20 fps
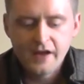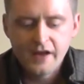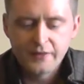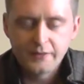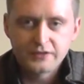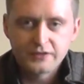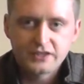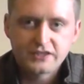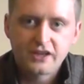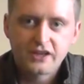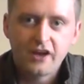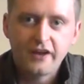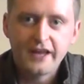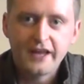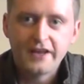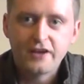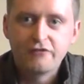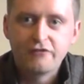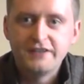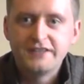There was a slight
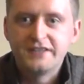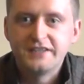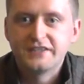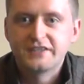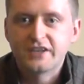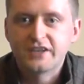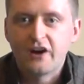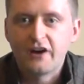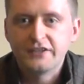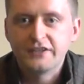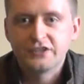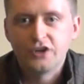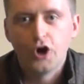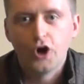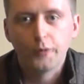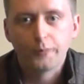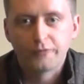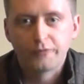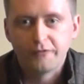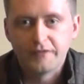increase in size and
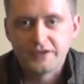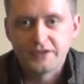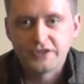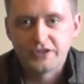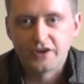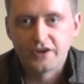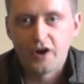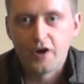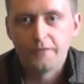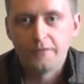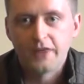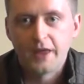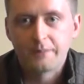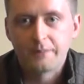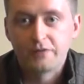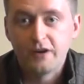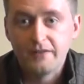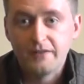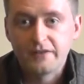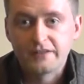up revision over their
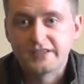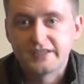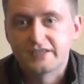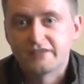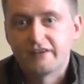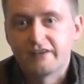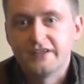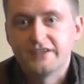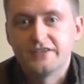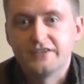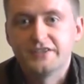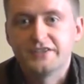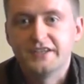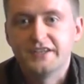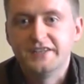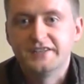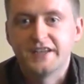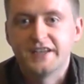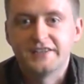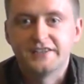previous iteration, the
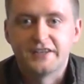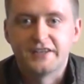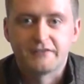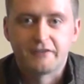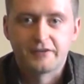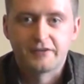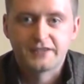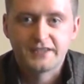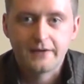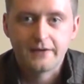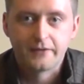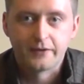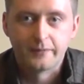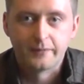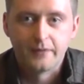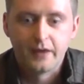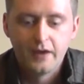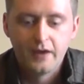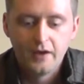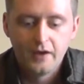CZ-07.